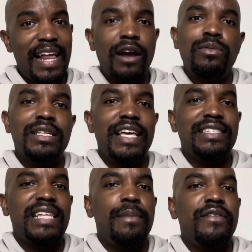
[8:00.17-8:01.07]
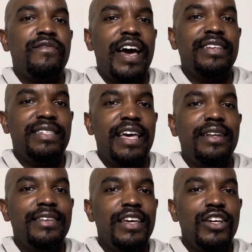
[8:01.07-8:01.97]
I don't think that's the type of advice that,
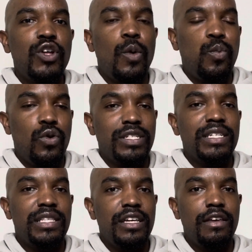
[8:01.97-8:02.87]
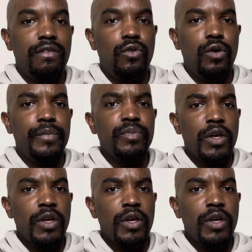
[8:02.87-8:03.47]
you know, Porsha is looking for.